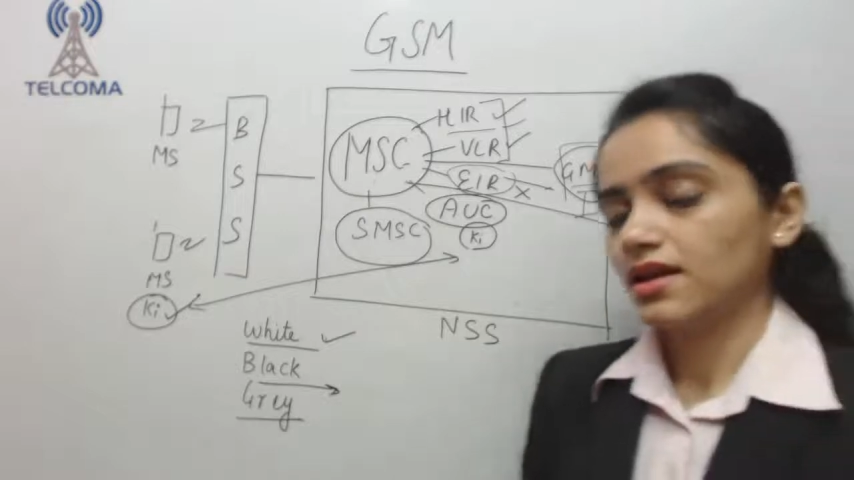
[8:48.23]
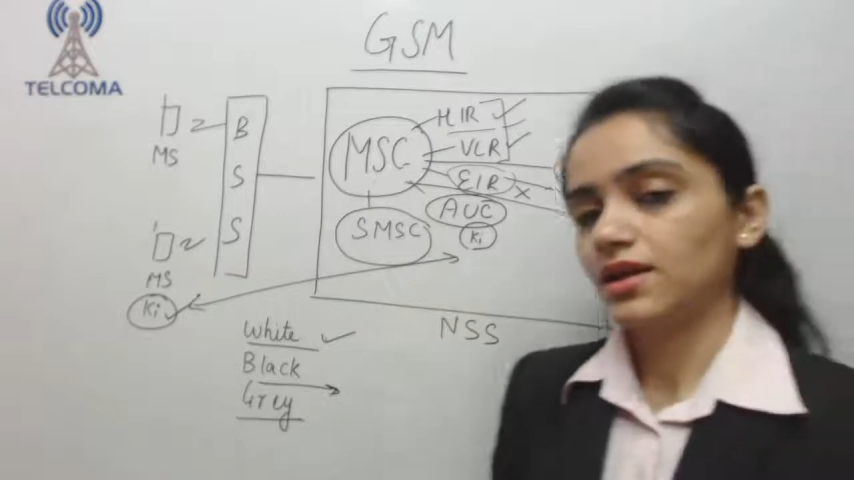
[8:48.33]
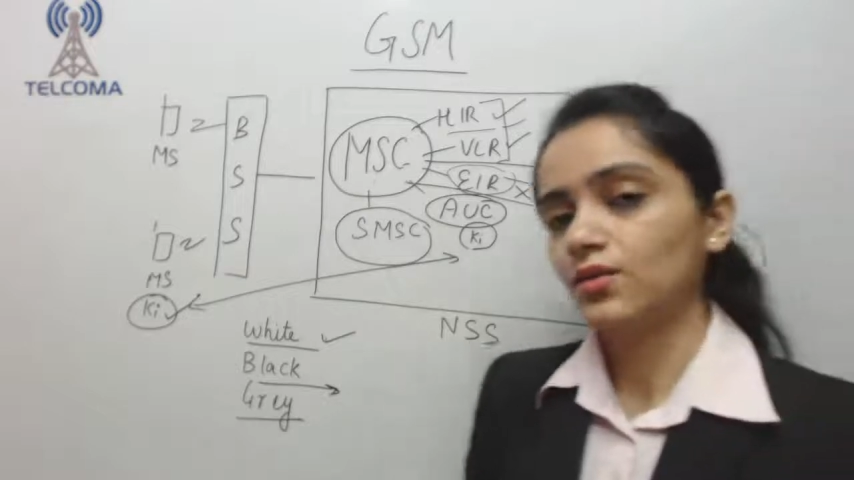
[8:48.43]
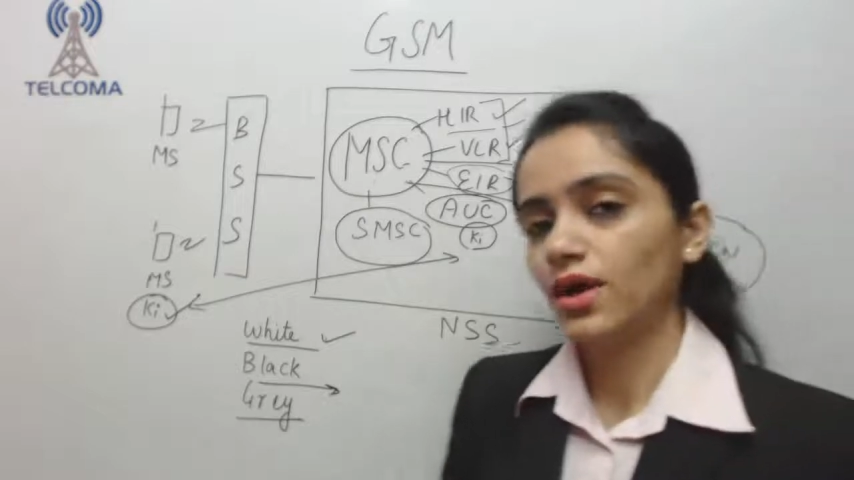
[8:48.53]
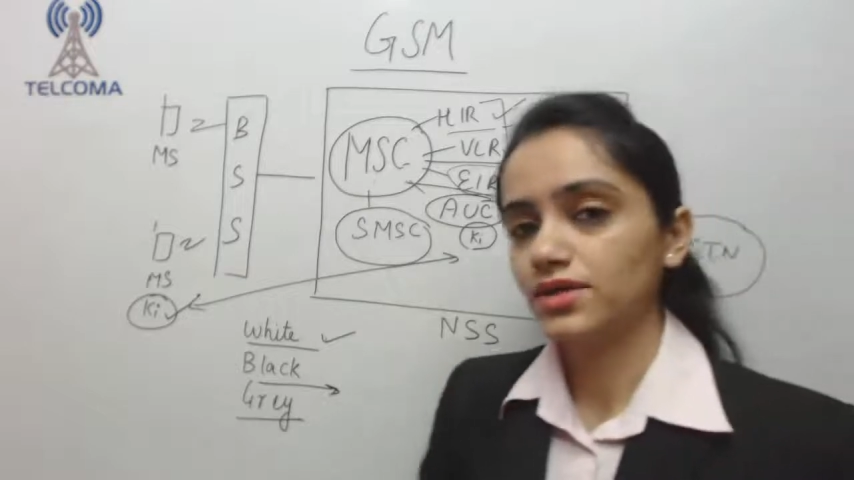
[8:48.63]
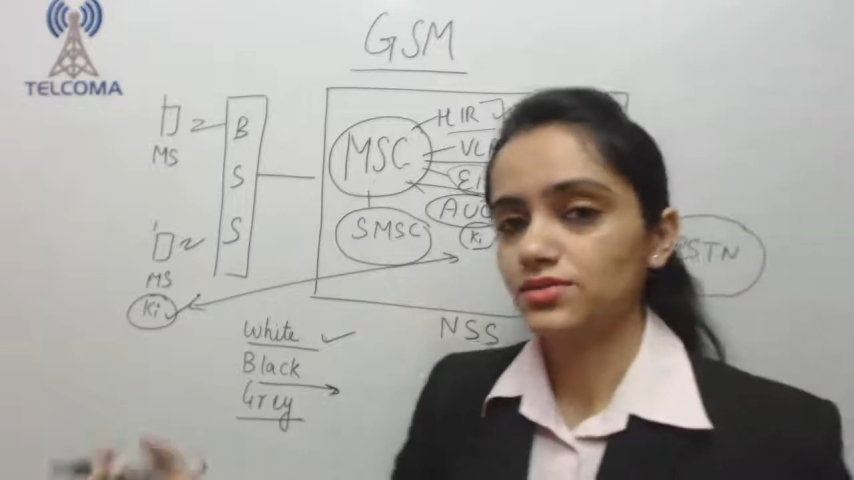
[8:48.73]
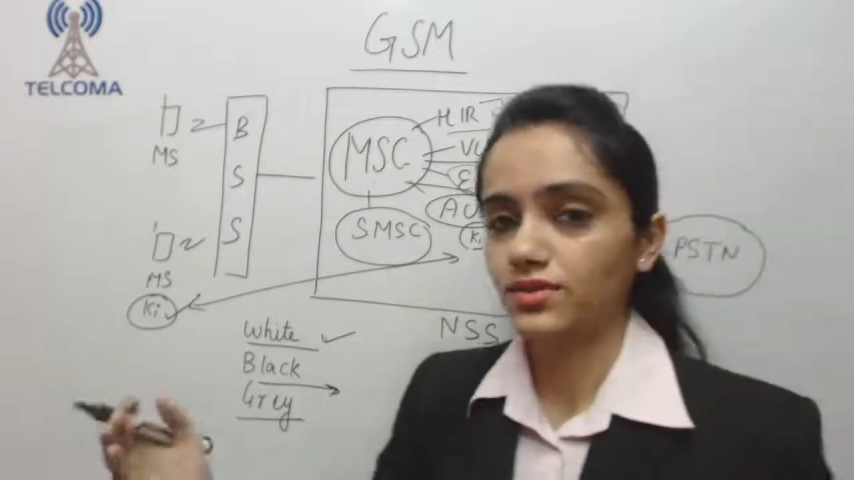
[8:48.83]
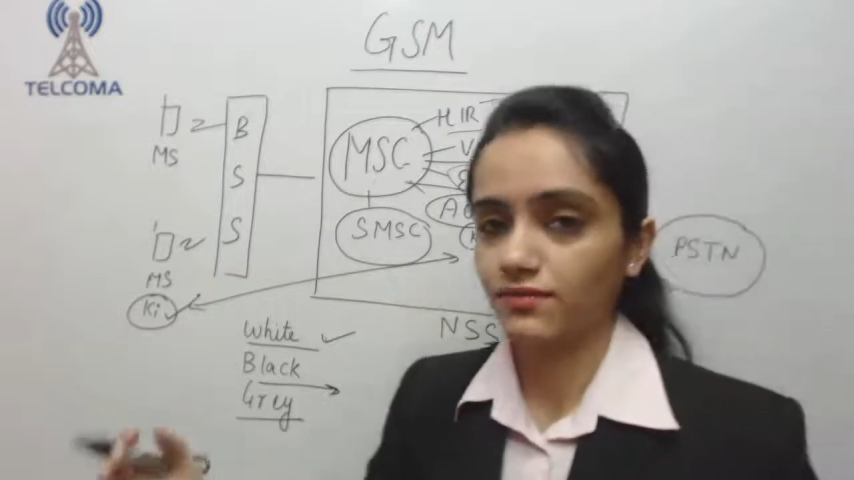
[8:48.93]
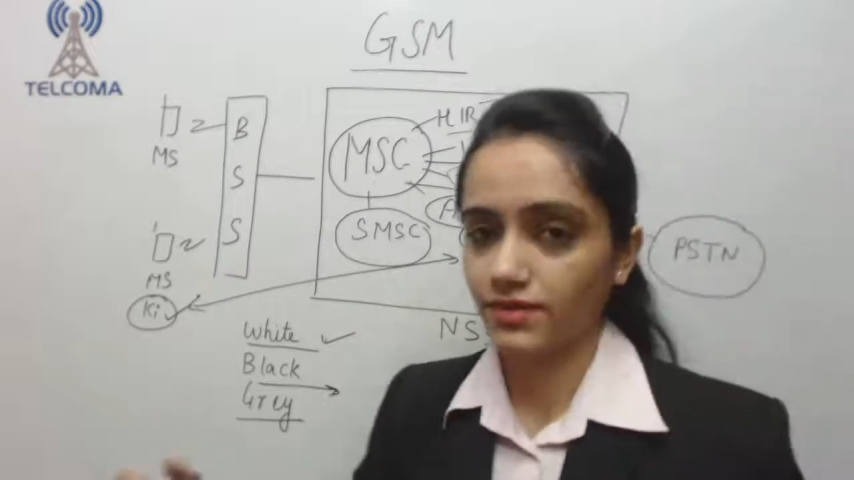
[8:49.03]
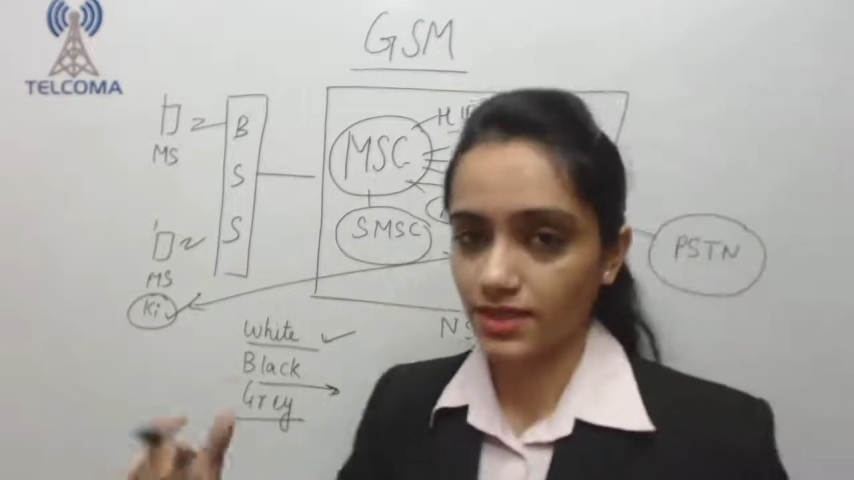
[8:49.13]
required so
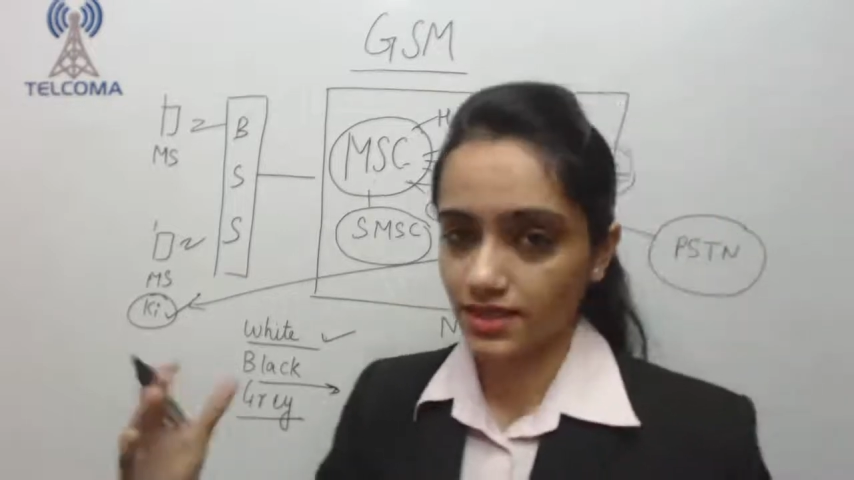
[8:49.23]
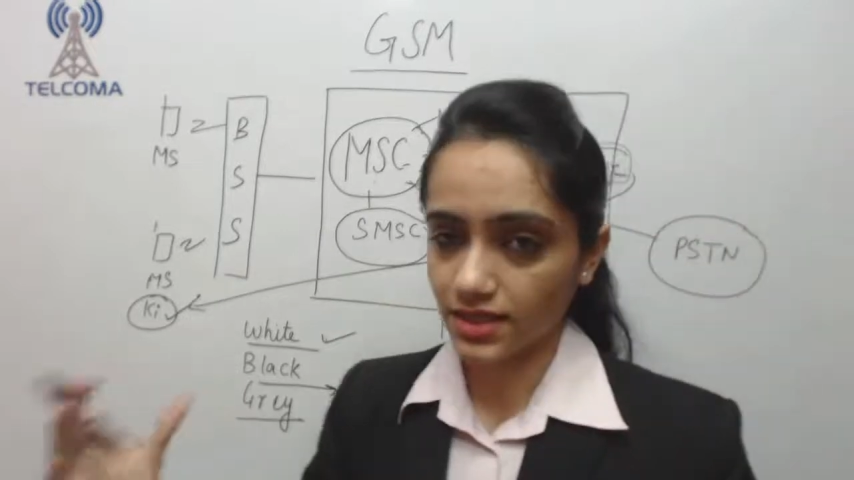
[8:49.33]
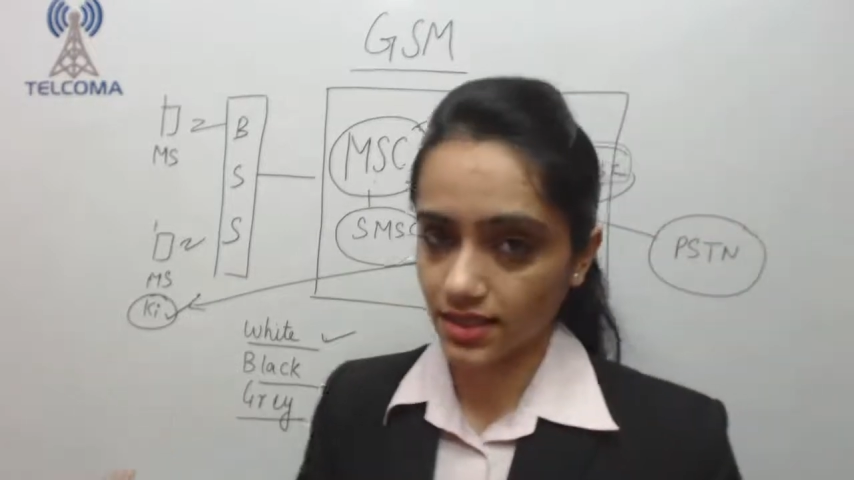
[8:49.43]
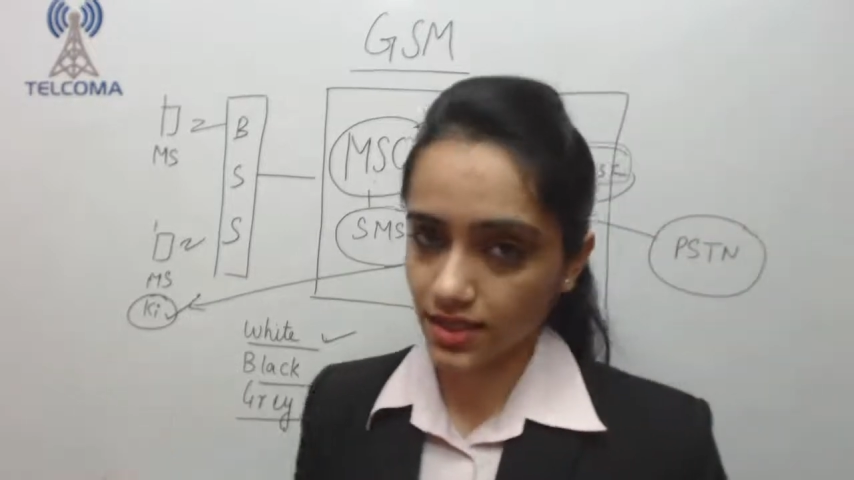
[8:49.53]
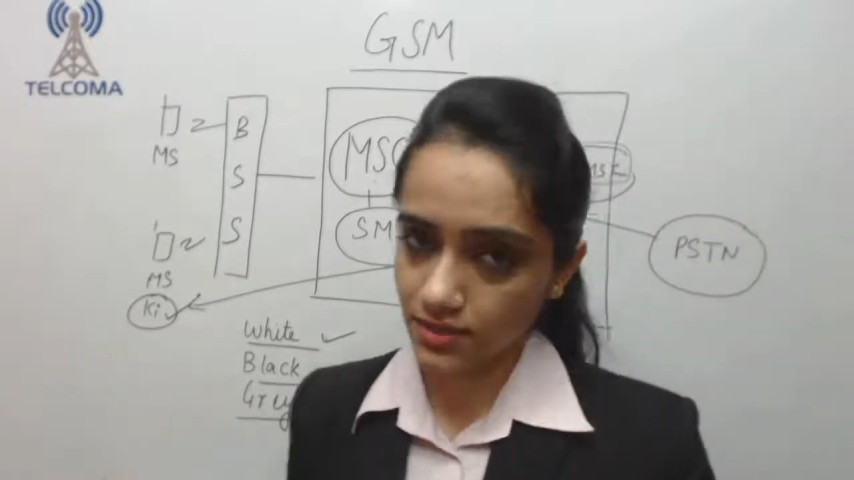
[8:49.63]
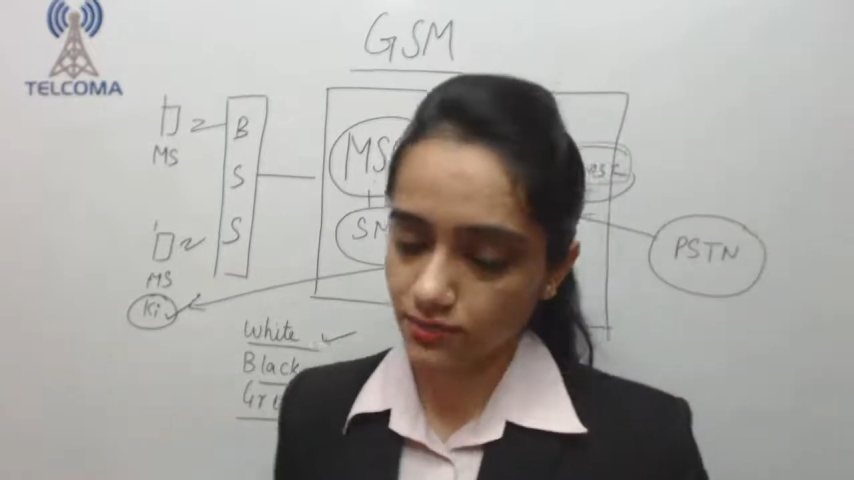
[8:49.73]
that we can connect